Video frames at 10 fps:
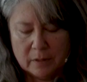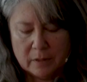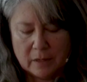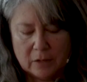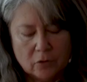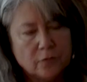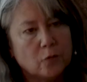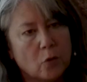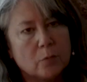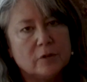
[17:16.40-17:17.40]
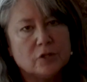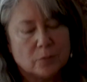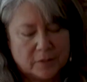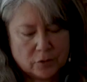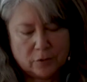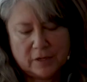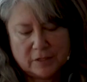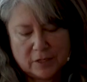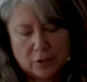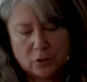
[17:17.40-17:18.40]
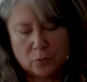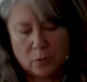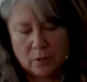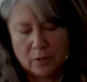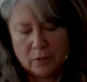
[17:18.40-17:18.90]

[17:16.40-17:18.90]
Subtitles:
I look forward to returning to you